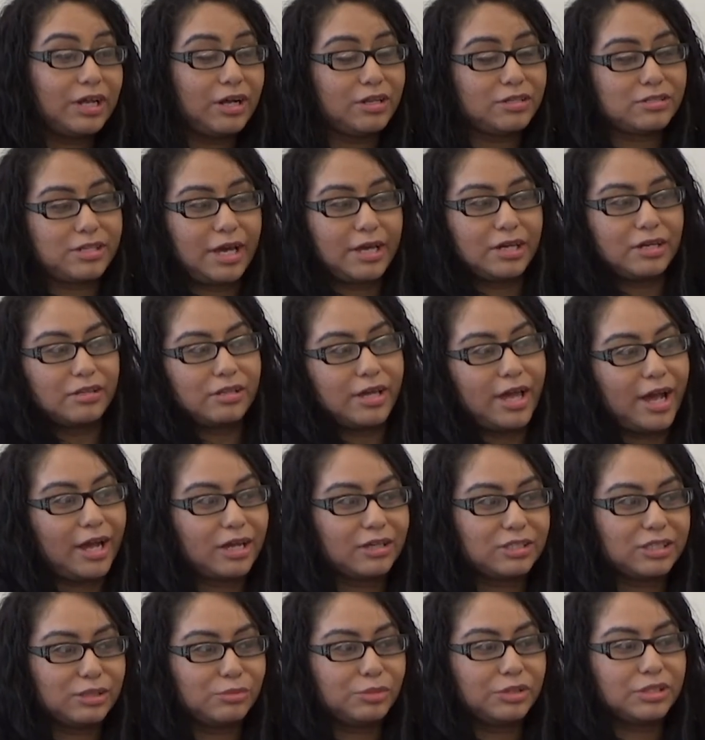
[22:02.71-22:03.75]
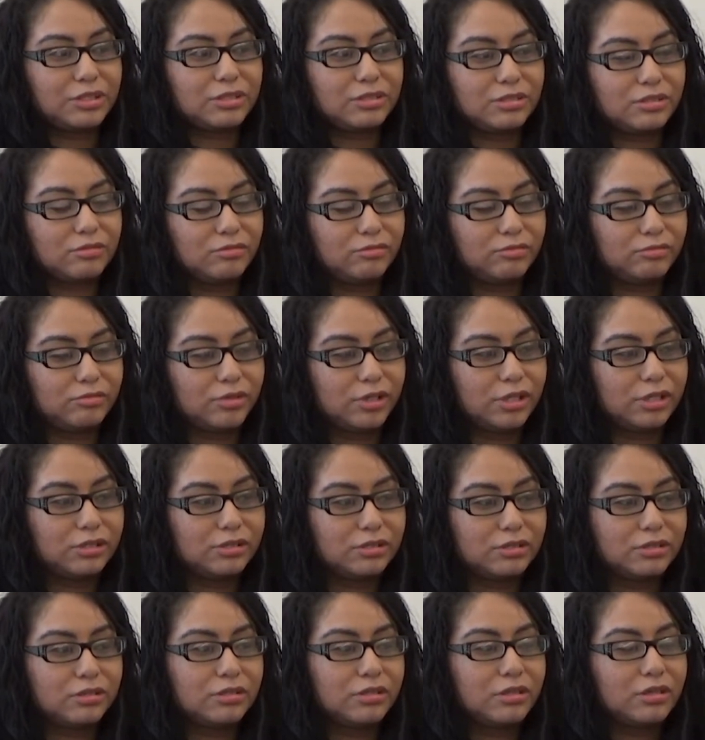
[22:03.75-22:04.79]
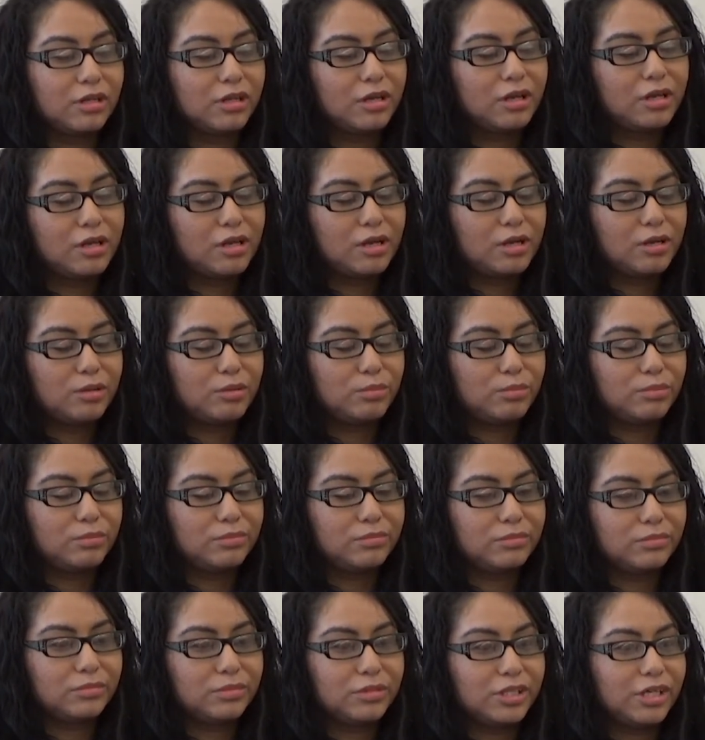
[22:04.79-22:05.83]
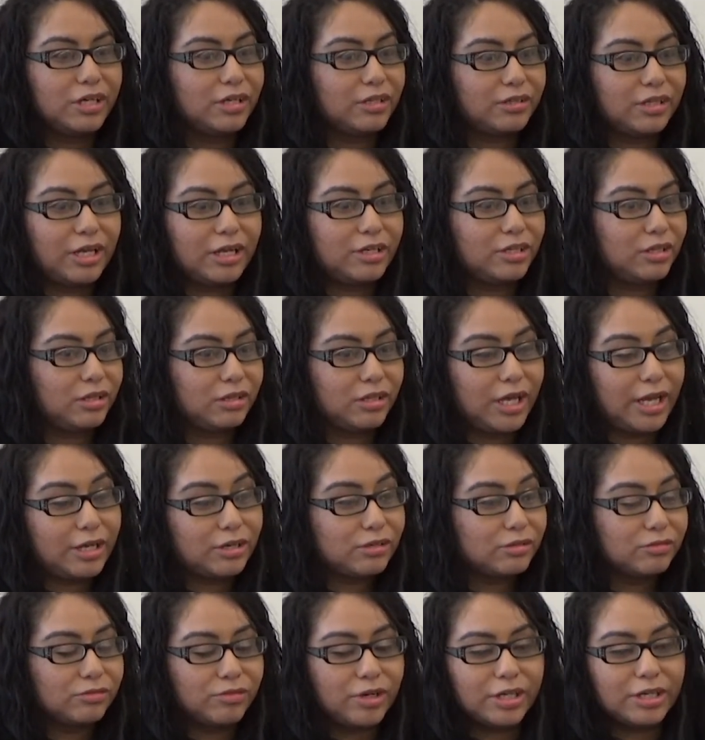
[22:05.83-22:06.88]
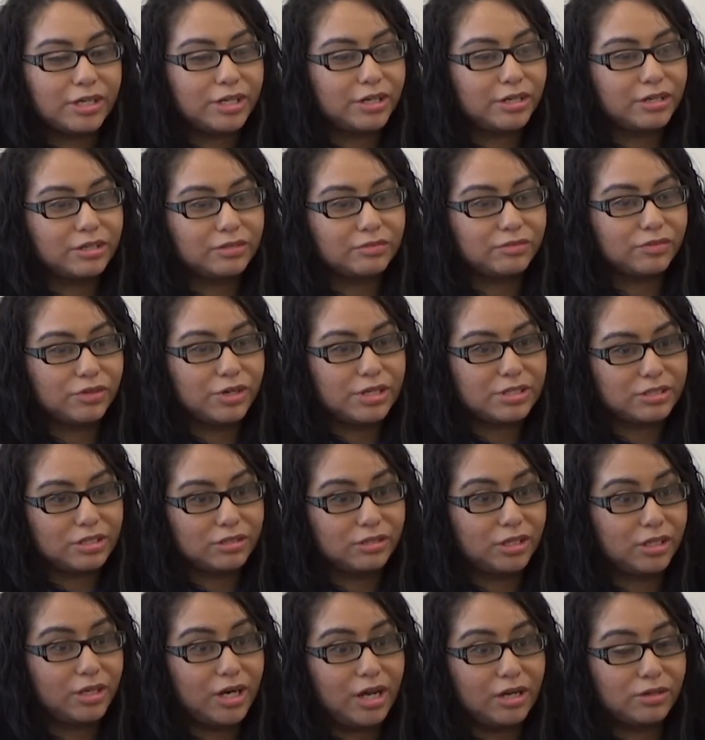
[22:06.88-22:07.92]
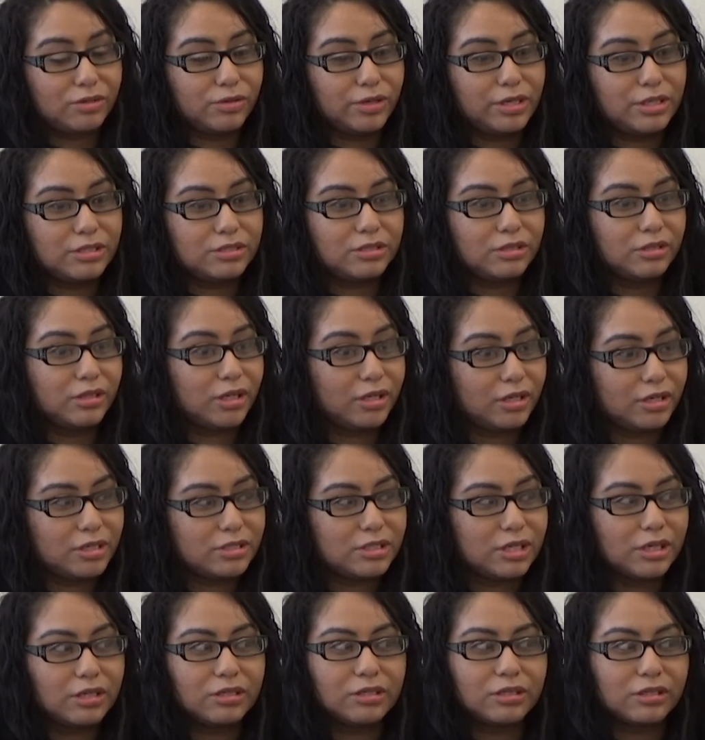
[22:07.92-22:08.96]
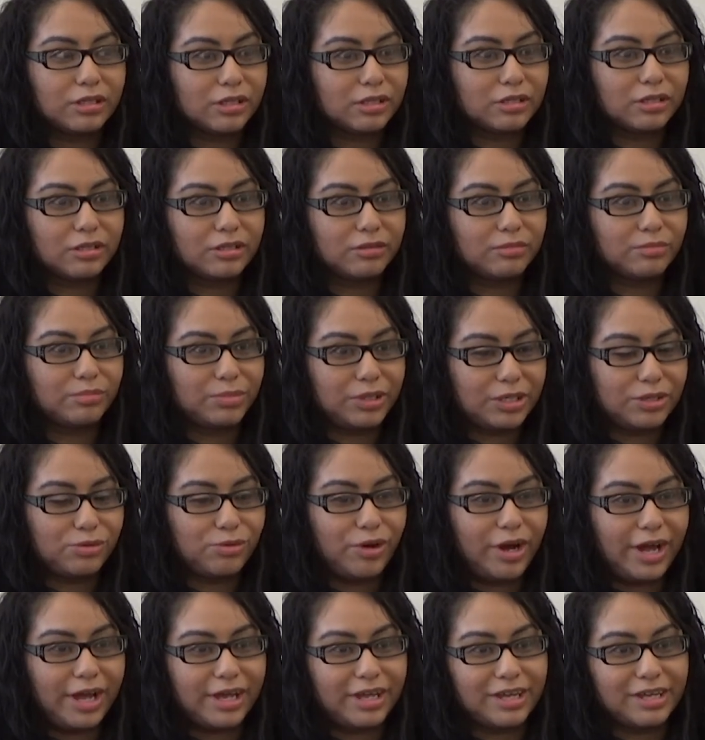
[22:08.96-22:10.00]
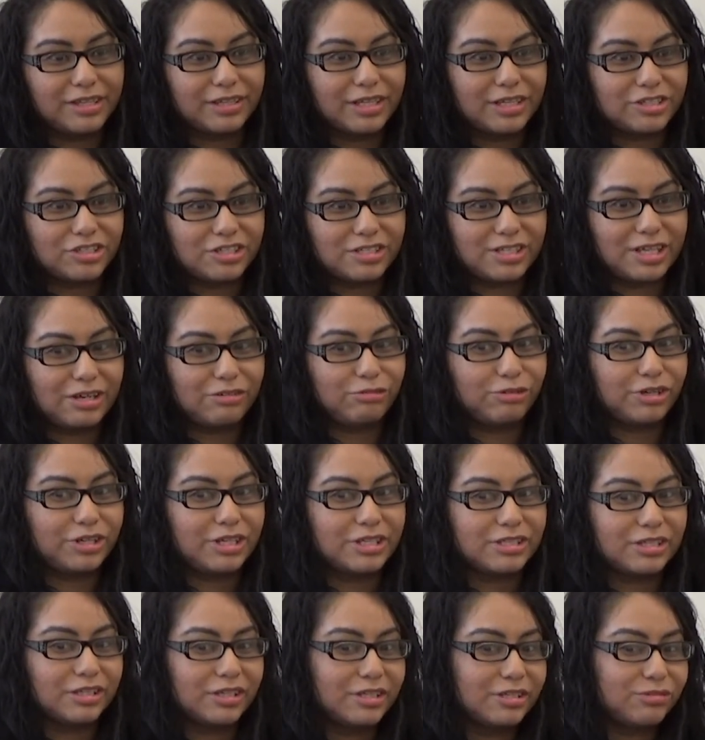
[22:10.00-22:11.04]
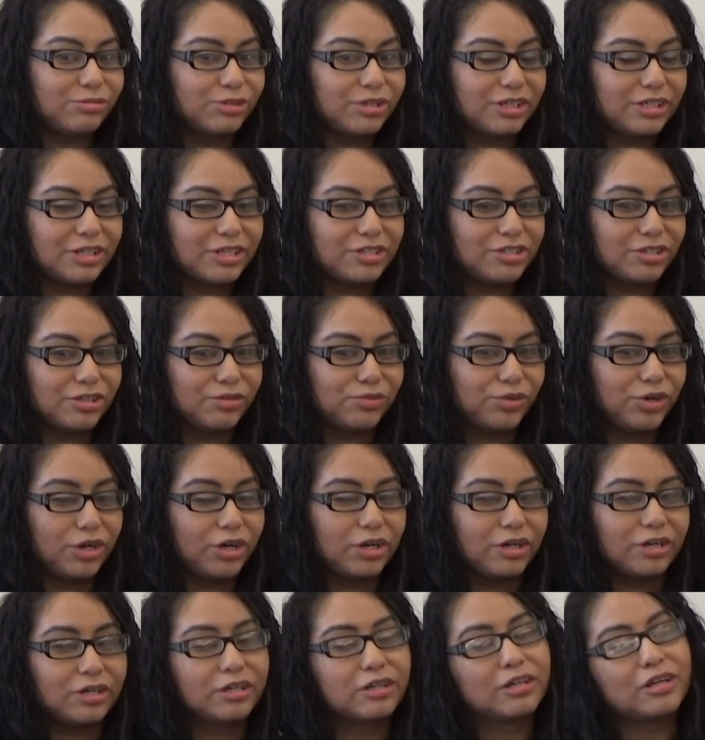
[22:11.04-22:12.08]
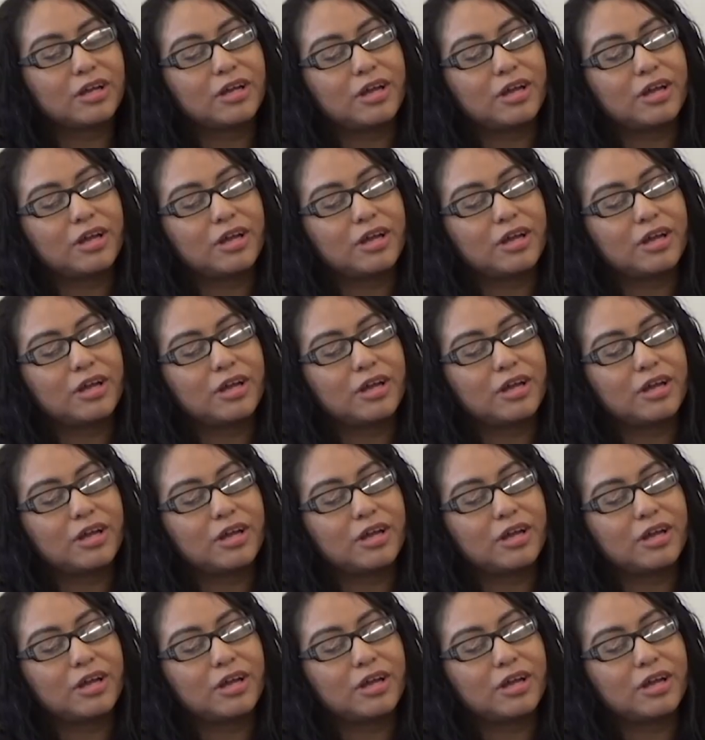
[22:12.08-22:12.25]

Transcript: outside of the academics world. They don't want to hear your voice, and they're not going to. They're going to tell you that be quiet. That's just how it is. It is what it is. You're wrong.